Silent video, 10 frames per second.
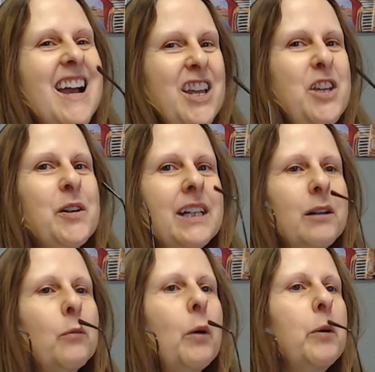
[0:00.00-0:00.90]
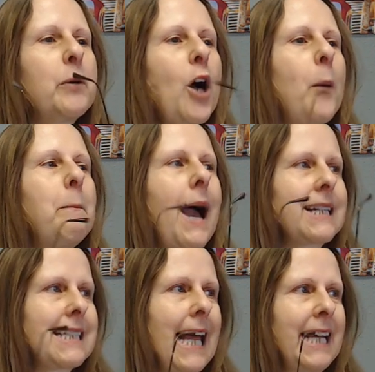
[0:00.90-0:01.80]
You can, what we would call
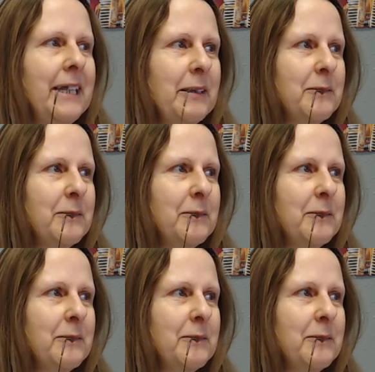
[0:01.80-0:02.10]
backslide.